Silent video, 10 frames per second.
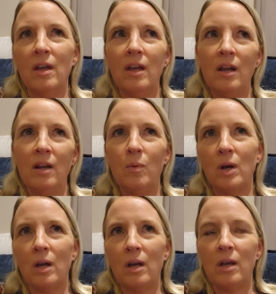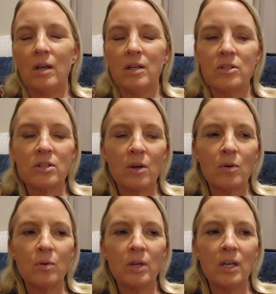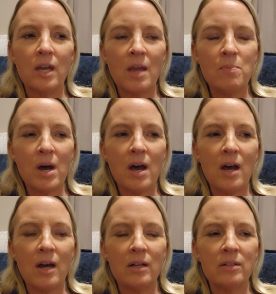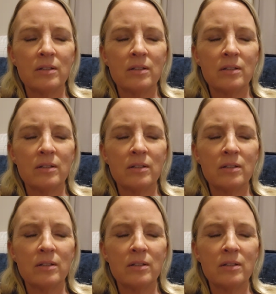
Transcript: Anyway, so he came by.